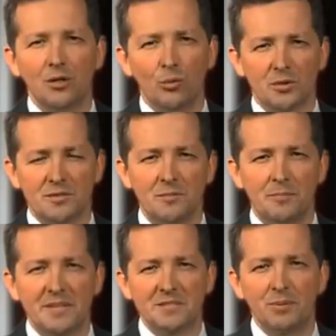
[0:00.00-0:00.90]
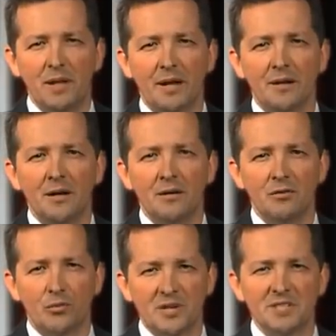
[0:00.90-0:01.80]
award to the best player
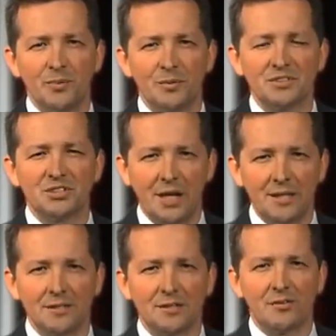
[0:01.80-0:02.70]
for the Wrest Point State League